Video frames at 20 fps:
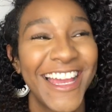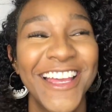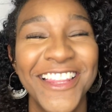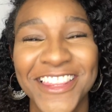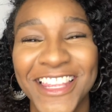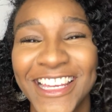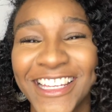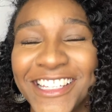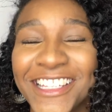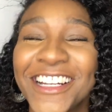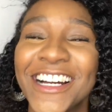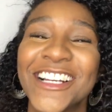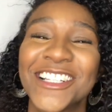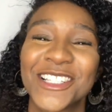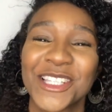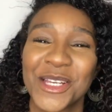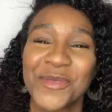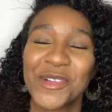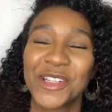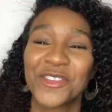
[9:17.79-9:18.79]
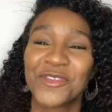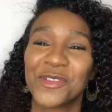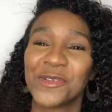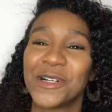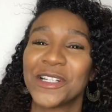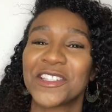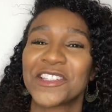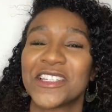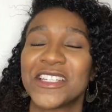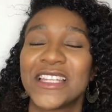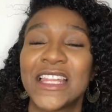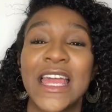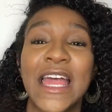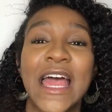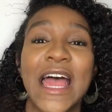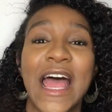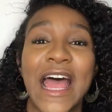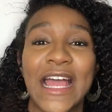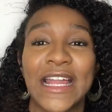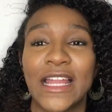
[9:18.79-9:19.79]
Thank you guys so much for watching
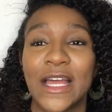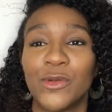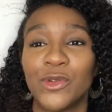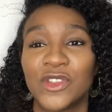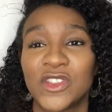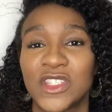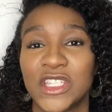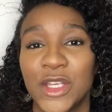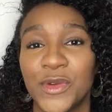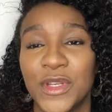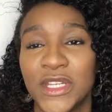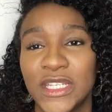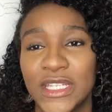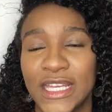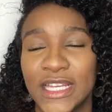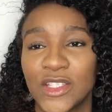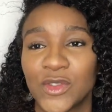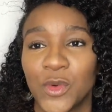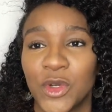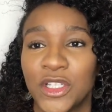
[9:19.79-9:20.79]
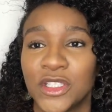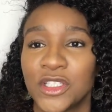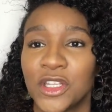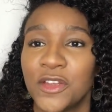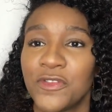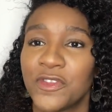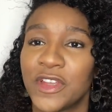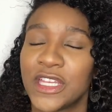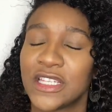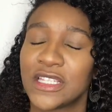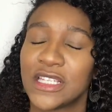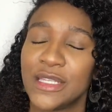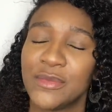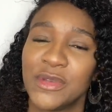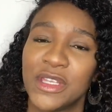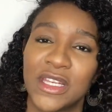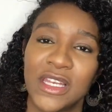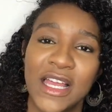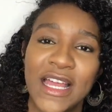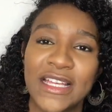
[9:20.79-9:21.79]
and I will see you in the next one. Don't forget to leave
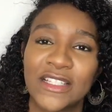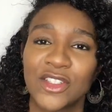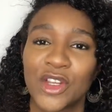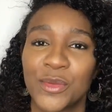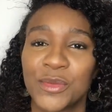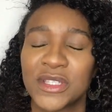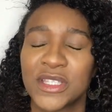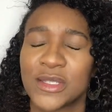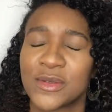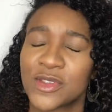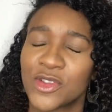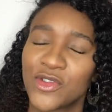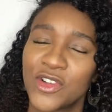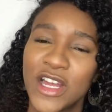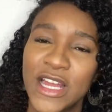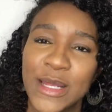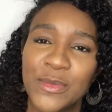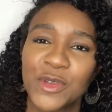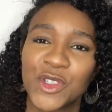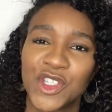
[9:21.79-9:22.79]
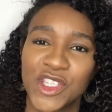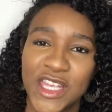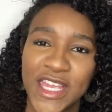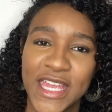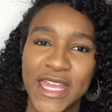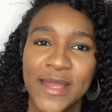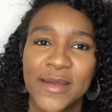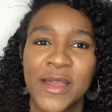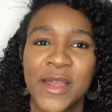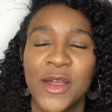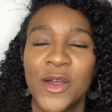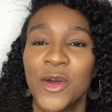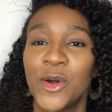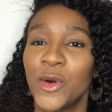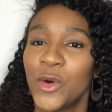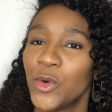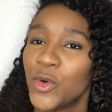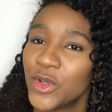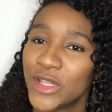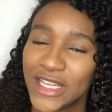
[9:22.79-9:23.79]
me your likes, comment, subscribe, share,
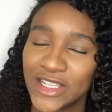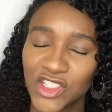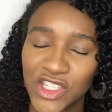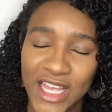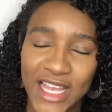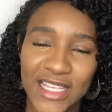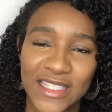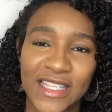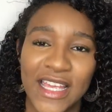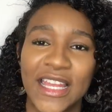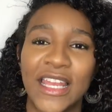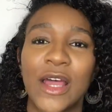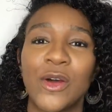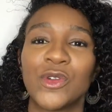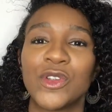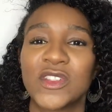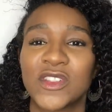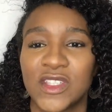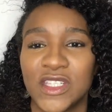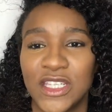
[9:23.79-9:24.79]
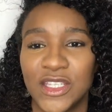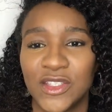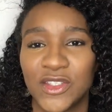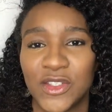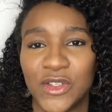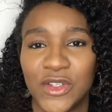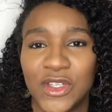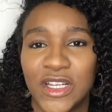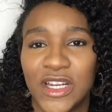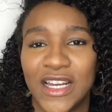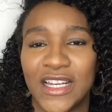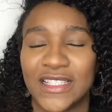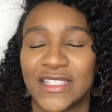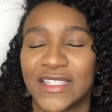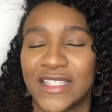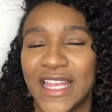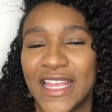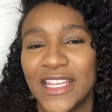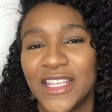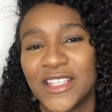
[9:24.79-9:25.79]
all that jazz and I will see you soon guys.
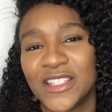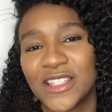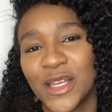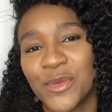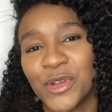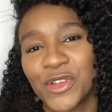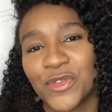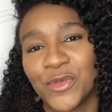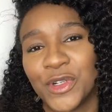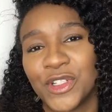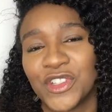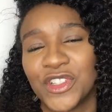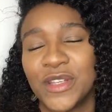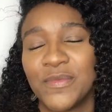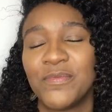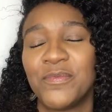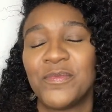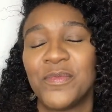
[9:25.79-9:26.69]
Thank you so much for watching.